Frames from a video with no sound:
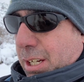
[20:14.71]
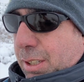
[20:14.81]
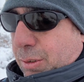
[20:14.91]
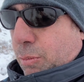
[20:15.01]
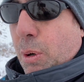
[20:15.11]

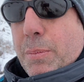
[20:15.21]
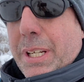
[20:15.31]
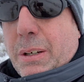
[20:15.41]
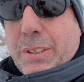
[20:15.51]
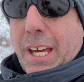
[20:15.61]
There's a woman
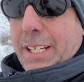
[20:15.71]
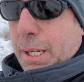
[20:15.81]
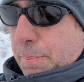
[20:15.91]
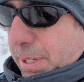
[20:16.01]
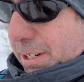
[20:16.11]
that was heading
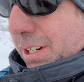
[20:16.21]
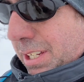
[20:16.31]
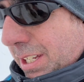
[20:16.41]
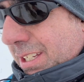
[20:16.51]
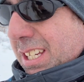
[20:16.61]
up there,
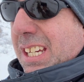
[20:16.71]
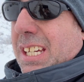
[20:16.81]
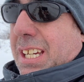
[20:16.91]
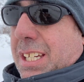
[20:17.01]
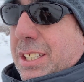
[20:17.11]

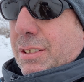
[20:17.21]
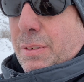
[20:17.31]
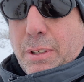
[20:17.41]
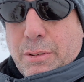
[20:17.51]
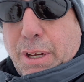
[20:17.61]
and she was
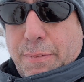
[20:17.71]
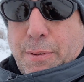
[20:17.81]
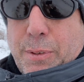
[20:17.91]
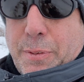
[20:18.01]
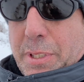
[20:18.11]
very
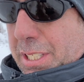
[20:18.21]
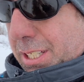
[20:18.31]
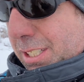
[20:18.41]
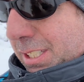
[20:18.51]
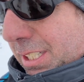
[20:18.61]
grateful for
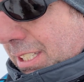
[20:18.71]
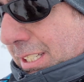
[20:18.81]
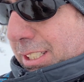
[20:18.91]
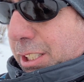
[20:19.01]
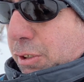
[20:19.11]

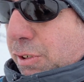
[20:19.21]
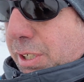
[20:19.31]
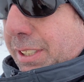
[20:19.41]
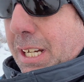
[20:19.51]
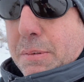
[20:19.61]
the trail
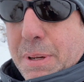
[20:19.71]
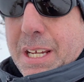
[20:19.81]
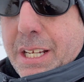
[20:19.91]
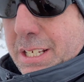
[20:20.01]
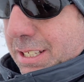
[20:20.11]
that I made